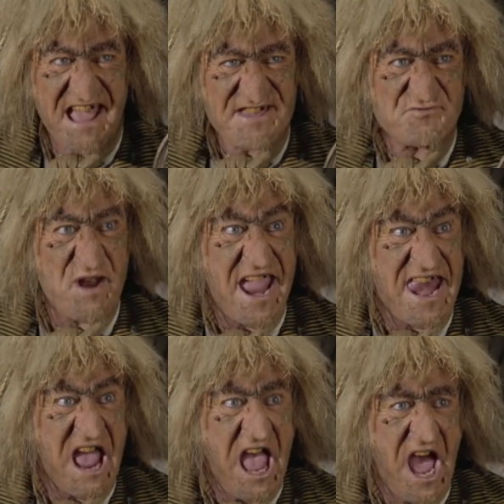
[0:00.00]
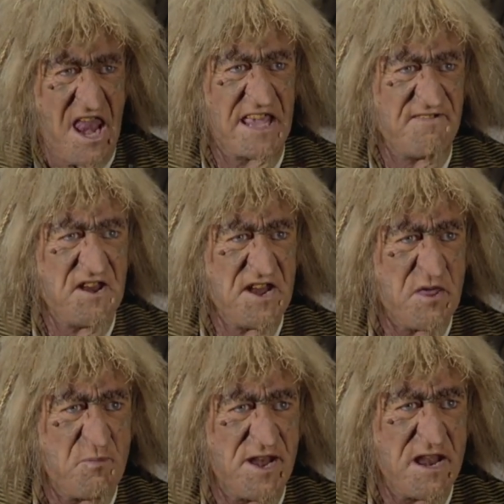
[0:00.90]
That's right. And I'll give you
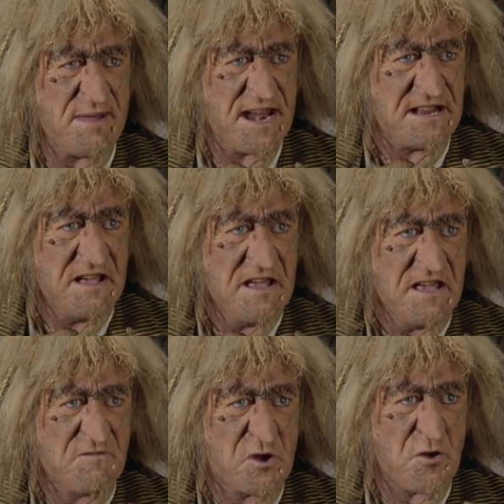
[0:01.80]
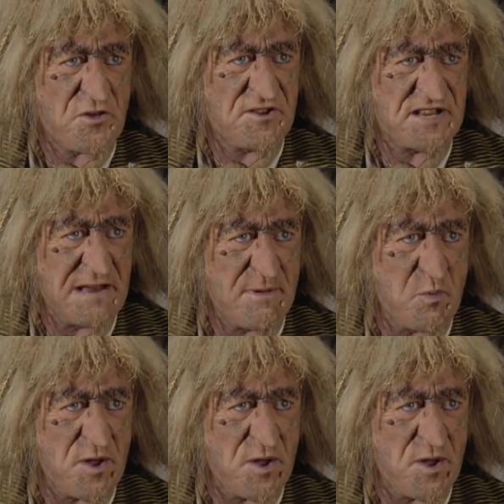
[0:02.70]
another one in a minute if you goes on telling me